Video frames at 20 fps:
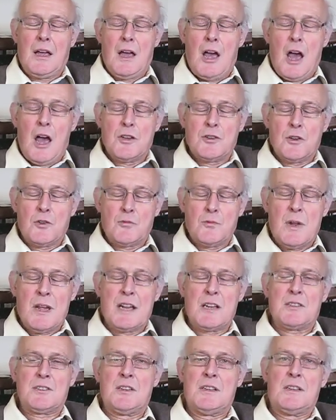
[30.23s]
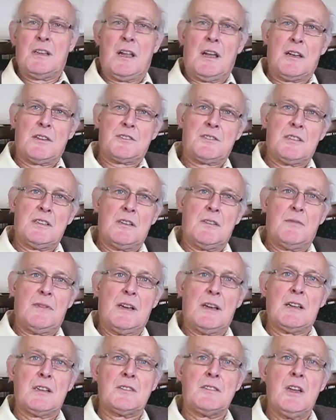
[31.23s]
a direct and lasting
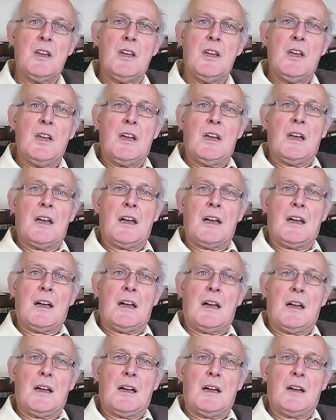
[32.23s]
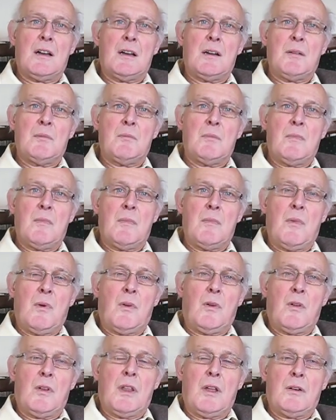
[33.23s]
effect.
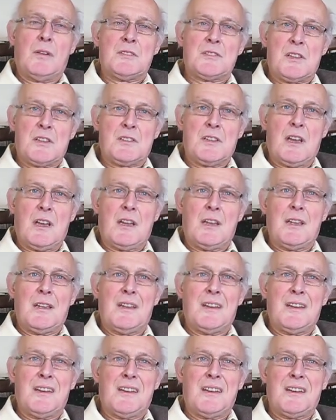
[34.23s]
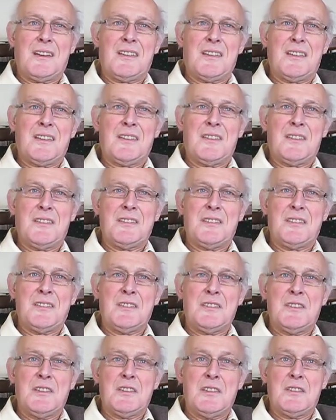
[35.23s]
Although, as I say,
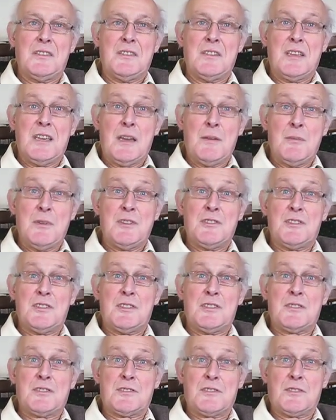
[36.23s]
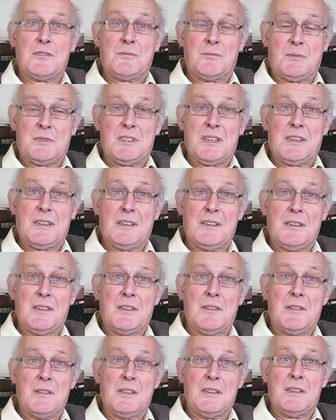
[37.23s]
the images,
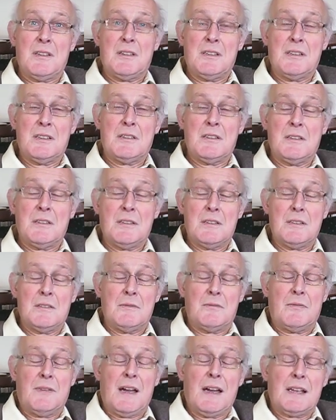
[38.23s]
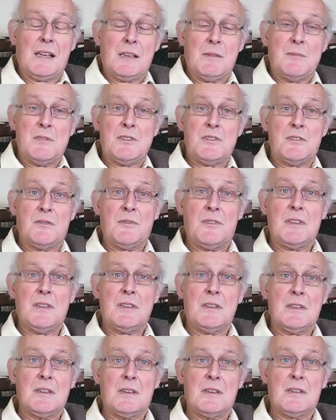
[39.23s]
particularly the final image of
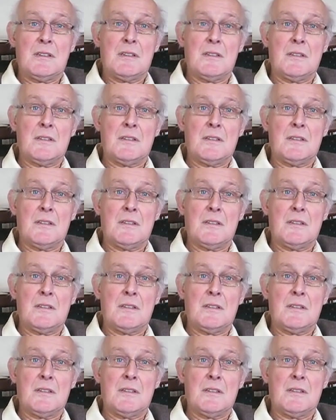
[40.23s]
the